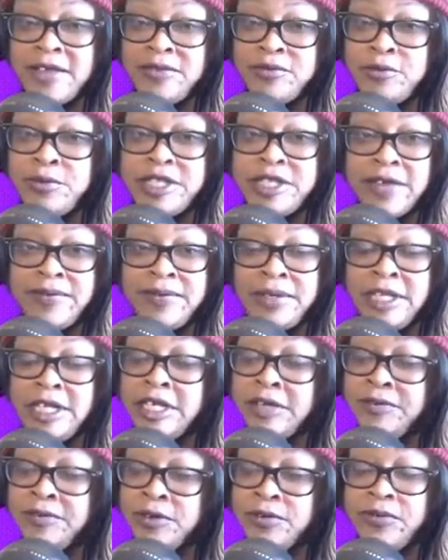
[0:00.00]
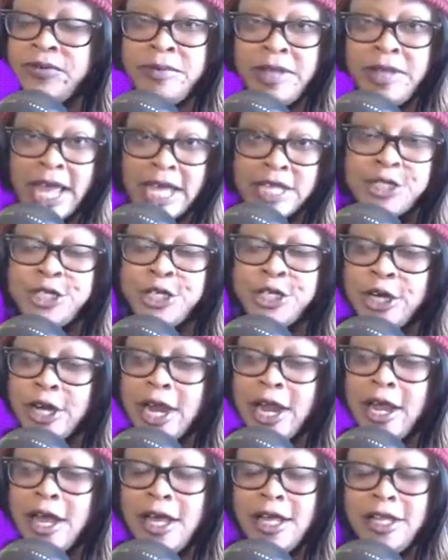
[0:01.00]
will be definitely different from last year.
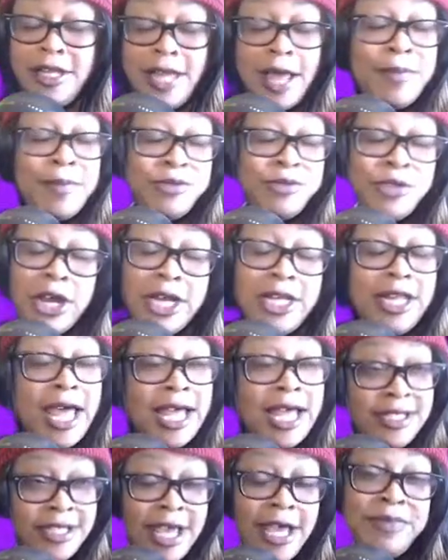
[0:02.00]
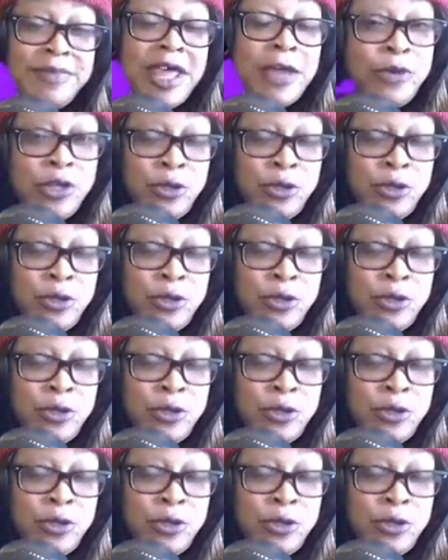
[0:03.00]
Last time that we